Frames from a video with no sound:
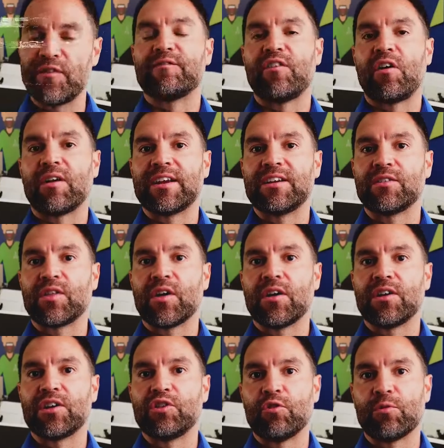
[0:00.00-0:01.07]
and find
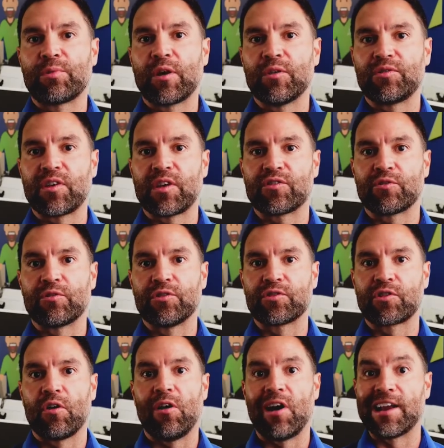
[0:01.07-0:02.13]
that your processor has
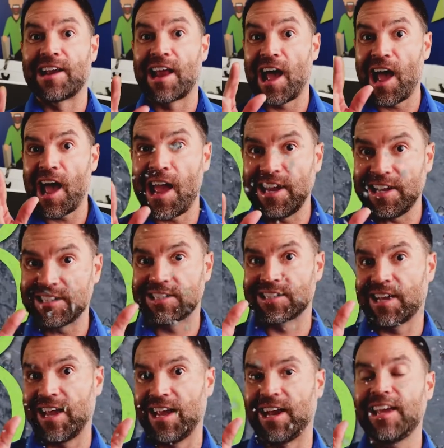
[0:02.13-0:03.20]
got an 8
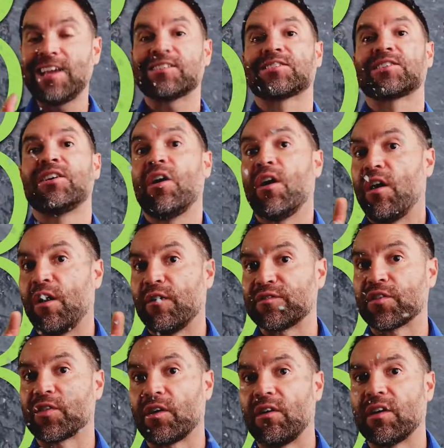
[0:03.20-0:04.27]
in it
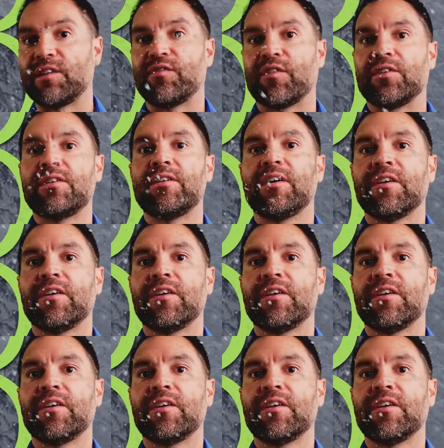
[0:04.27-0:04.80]
after the hyphen,